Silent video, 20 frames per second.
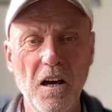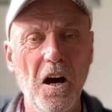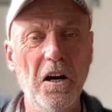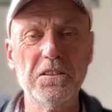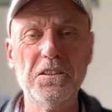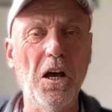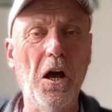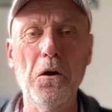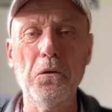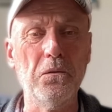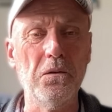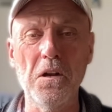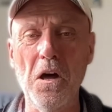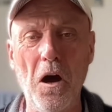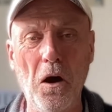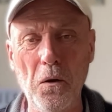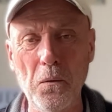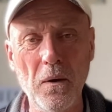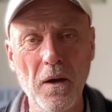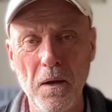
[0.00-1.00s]
I don't
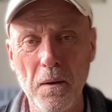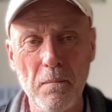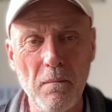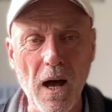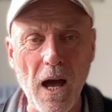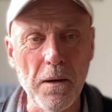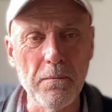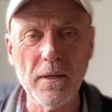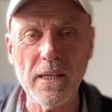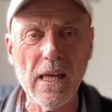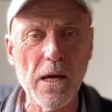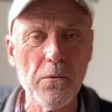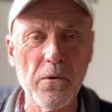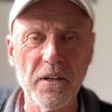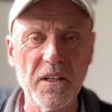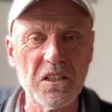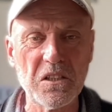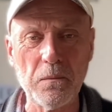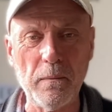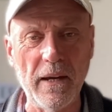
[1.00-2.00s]
know, maybe they were
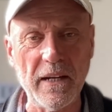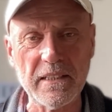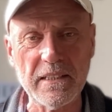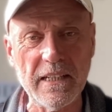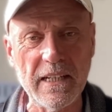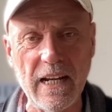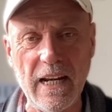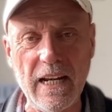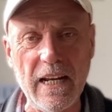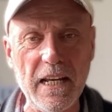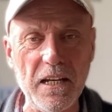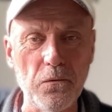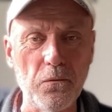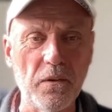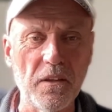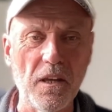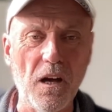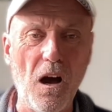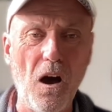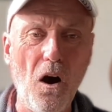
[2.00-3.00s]
expecting a lid
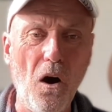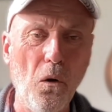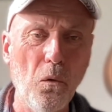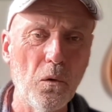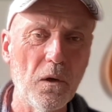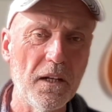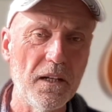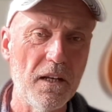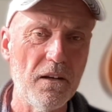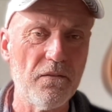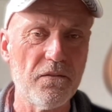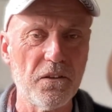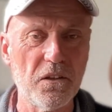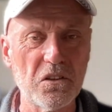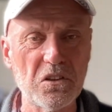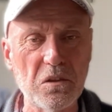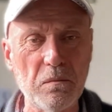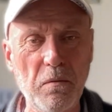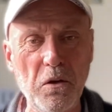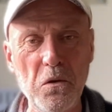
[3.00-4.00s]
with a hole in it for a
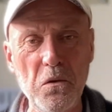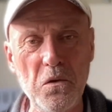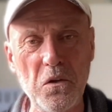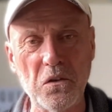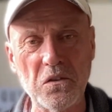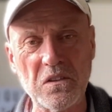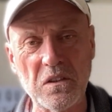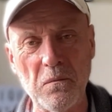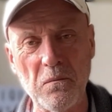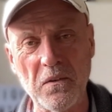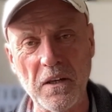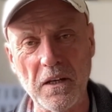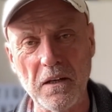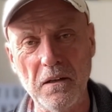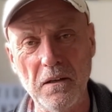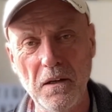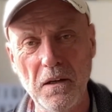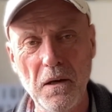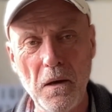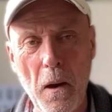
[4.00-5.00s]
spoon or something.
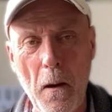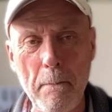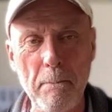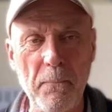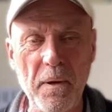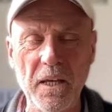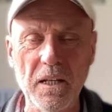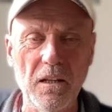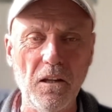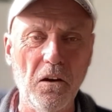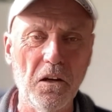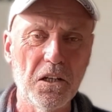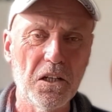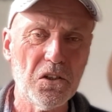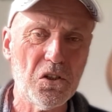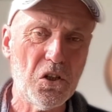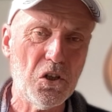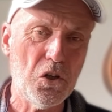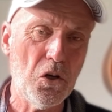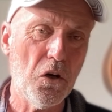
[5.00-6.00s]
A bit like a
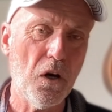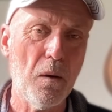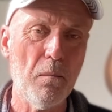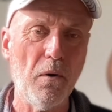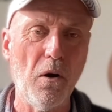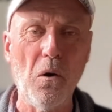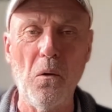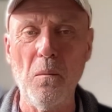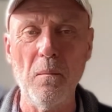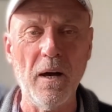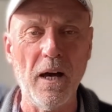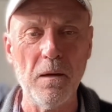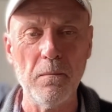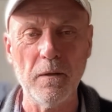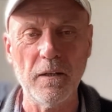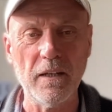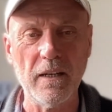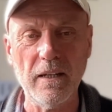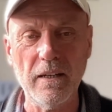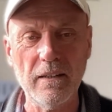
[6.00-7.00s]
sugar bowl
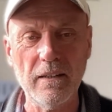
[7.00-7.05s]
maybe.